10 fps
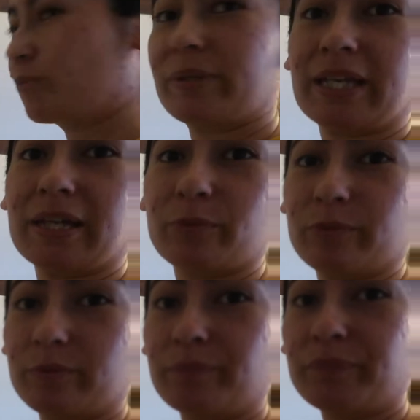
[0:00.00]
begin
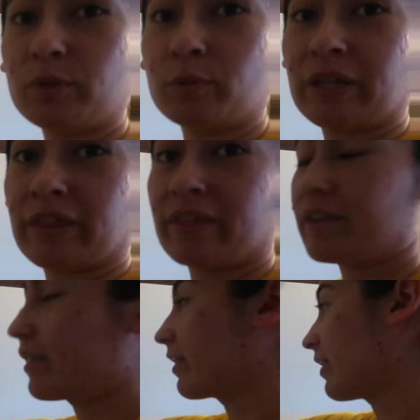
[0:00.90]
with
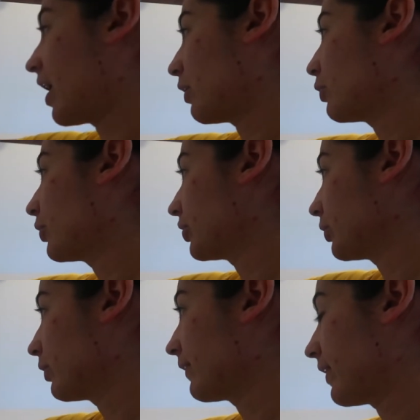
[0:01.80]
that corner
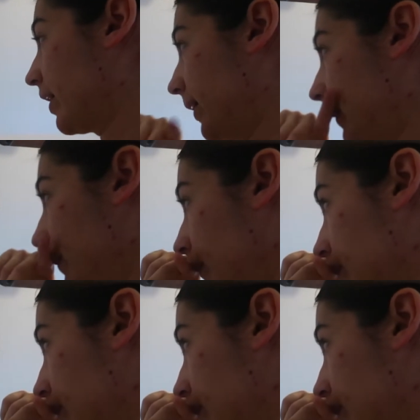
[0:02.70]
over there.